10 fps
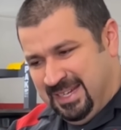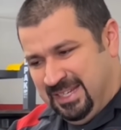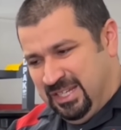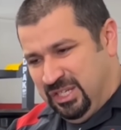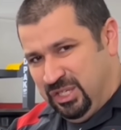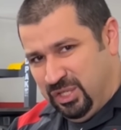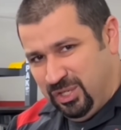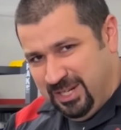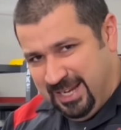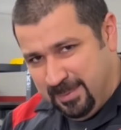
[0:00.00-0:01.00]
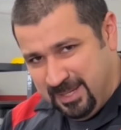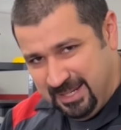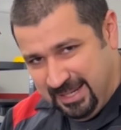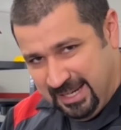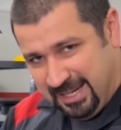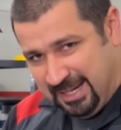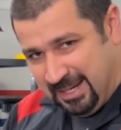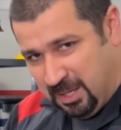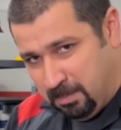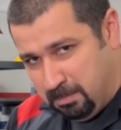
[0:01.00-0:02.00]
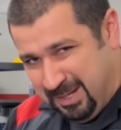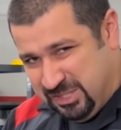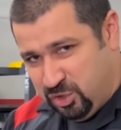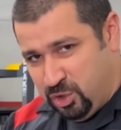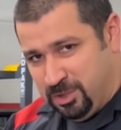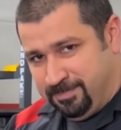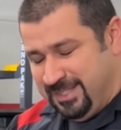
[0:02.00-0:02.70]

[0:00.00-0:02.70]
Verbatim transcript: you're gonna be leaking combustion.